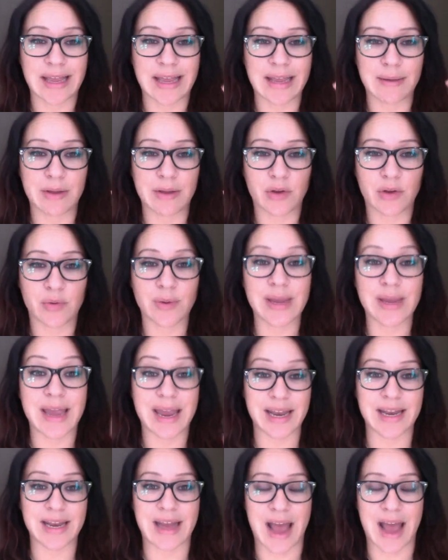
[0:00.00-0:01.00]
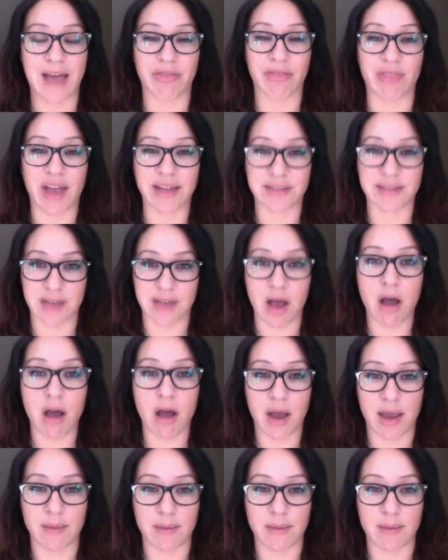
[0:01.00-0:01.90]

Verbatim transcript: created at that time,